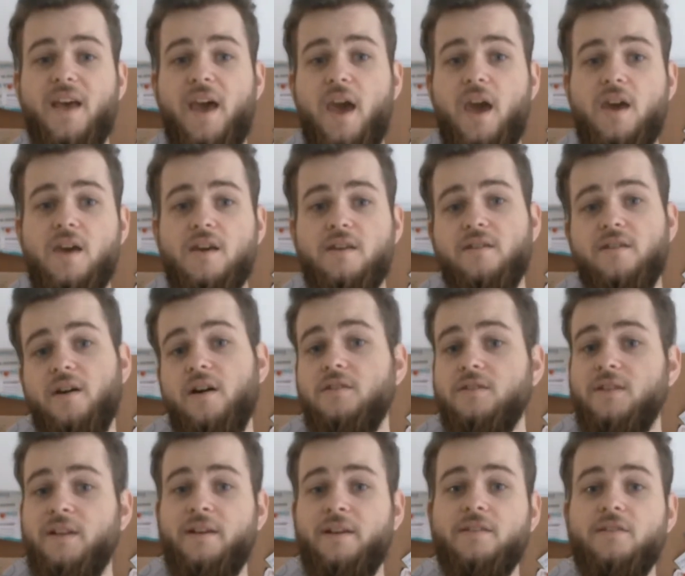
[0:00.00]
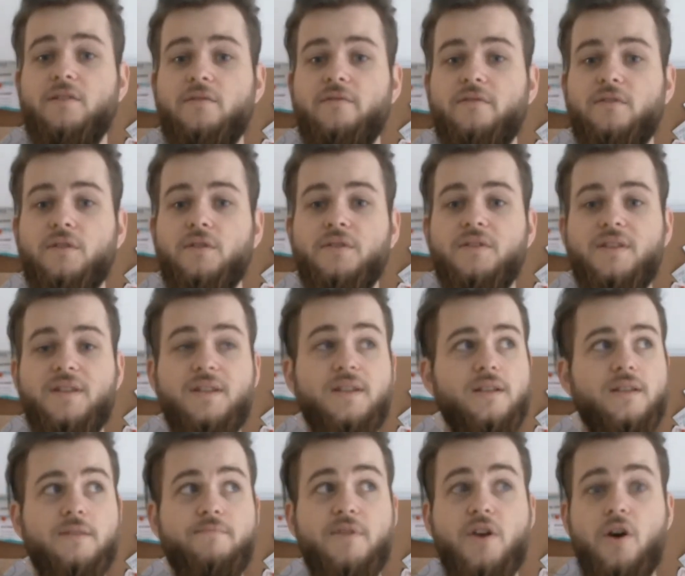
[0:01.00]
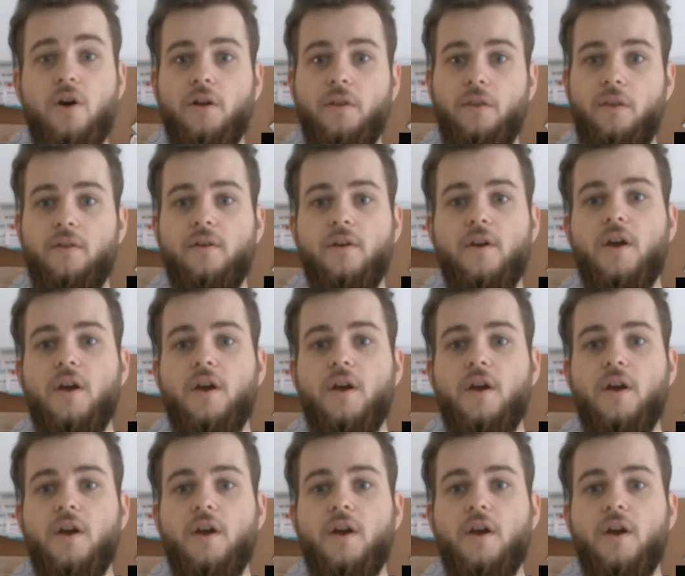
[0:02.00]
Hague outlined over on D&D Beyond,